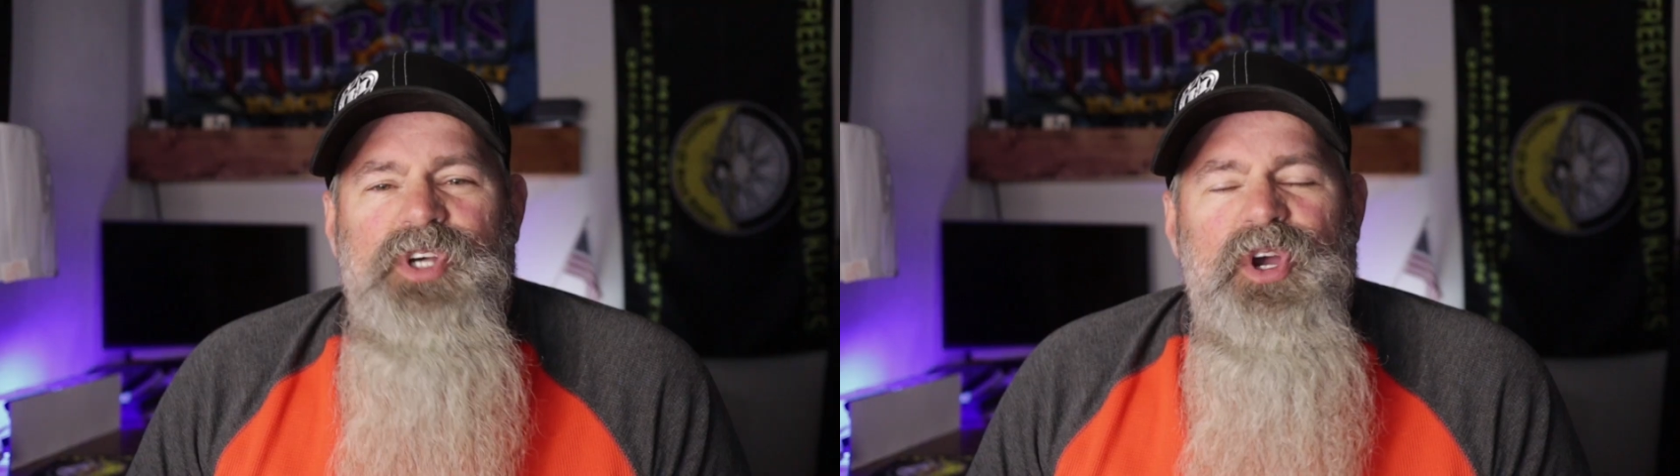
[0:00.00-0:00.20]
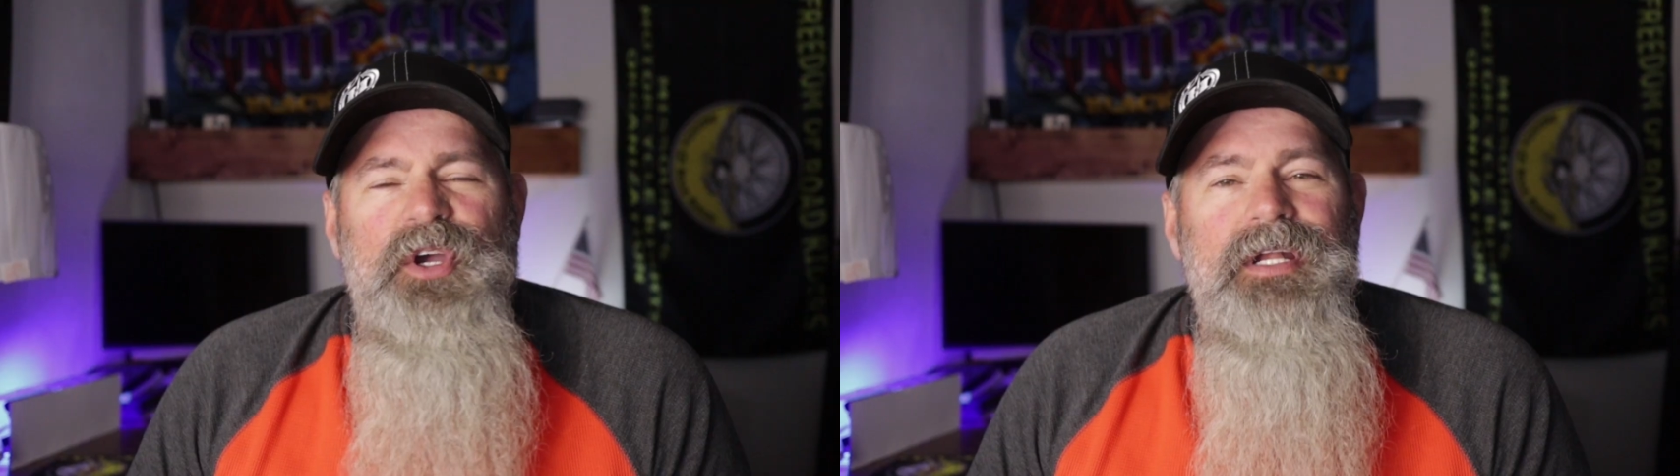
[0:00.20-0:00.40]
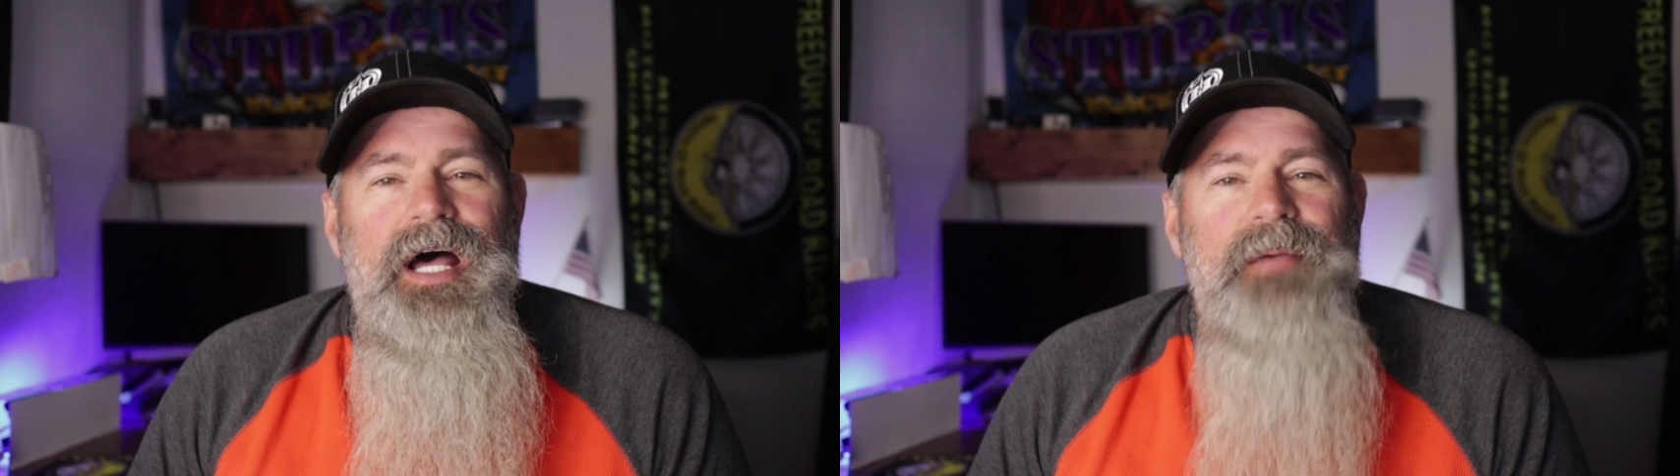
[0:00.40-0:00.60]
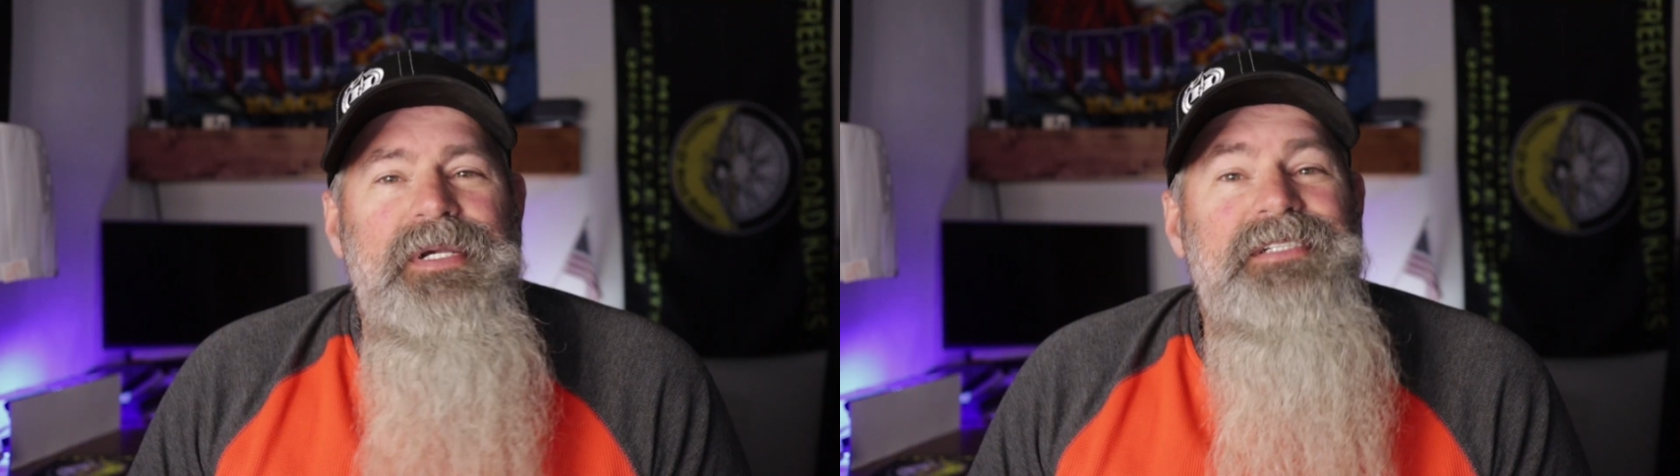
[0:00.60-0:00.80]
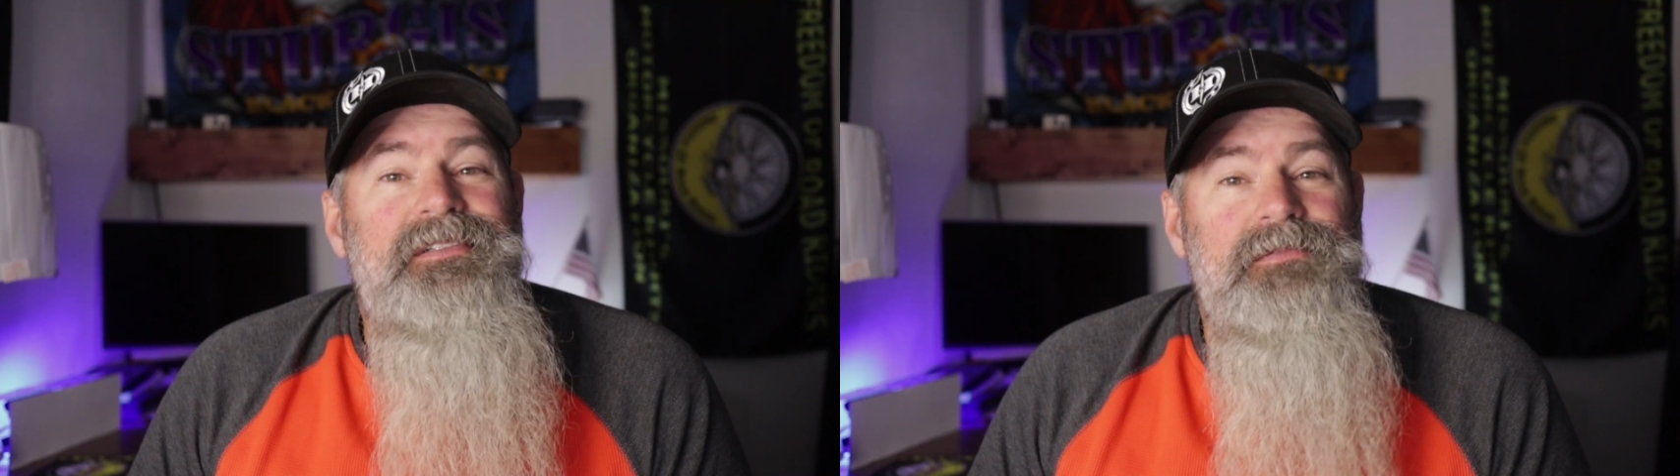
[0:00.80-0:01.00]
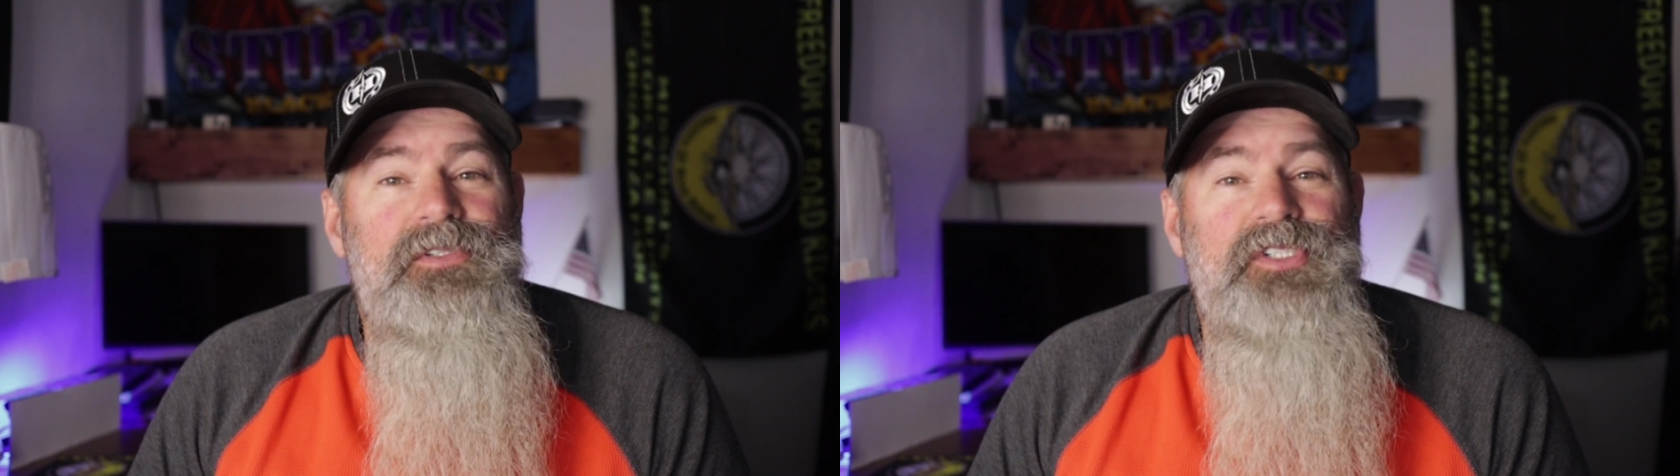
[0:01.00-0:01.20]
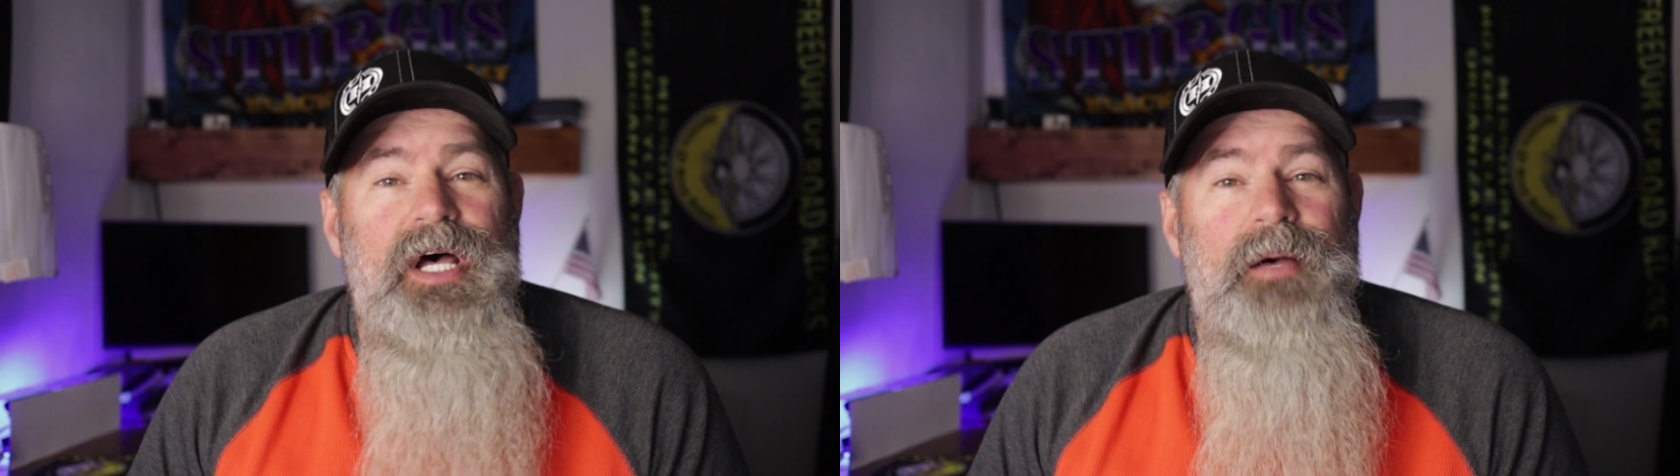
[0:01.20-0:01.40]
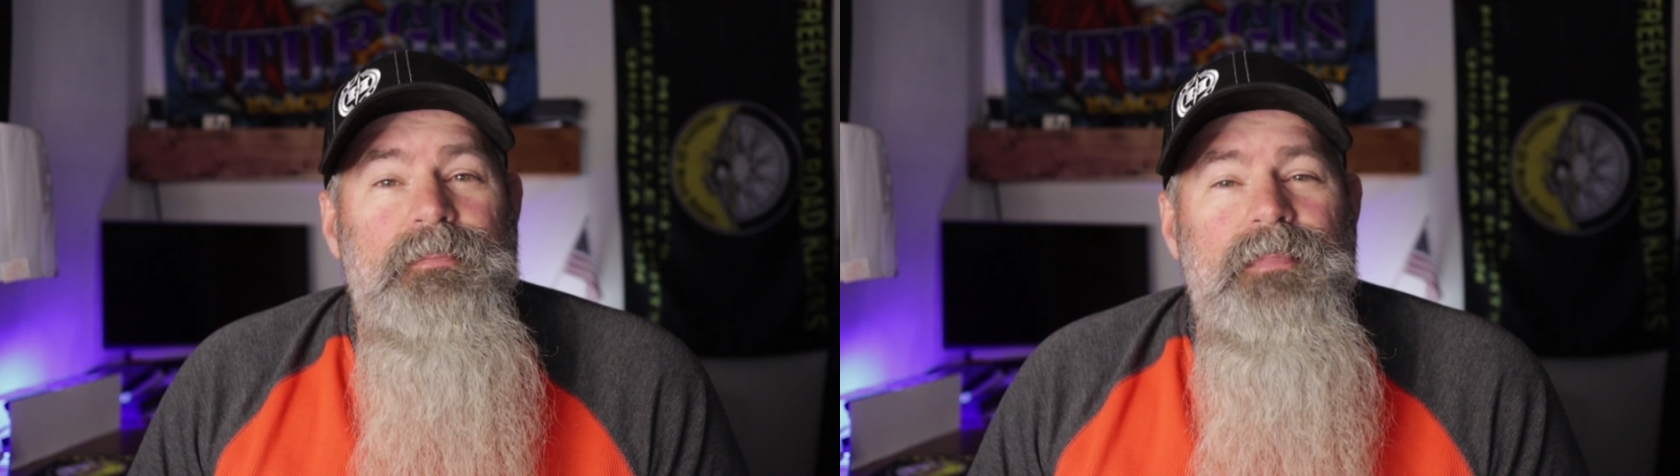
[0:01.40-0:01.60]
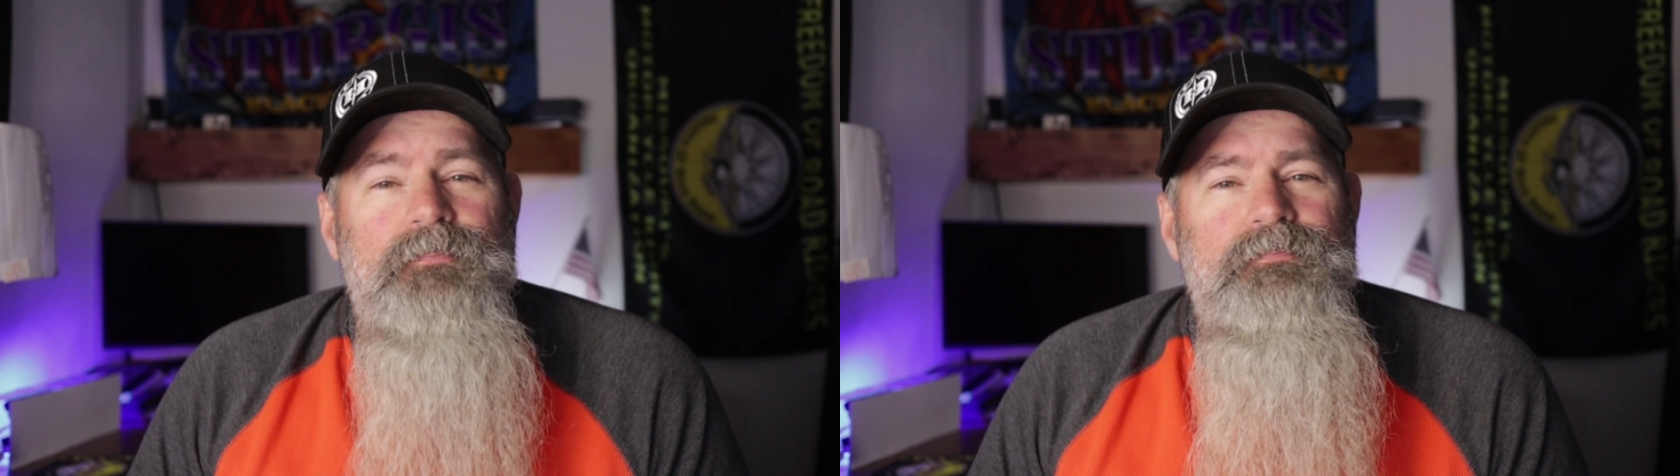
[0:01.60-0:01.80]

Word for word: the ergonomics some.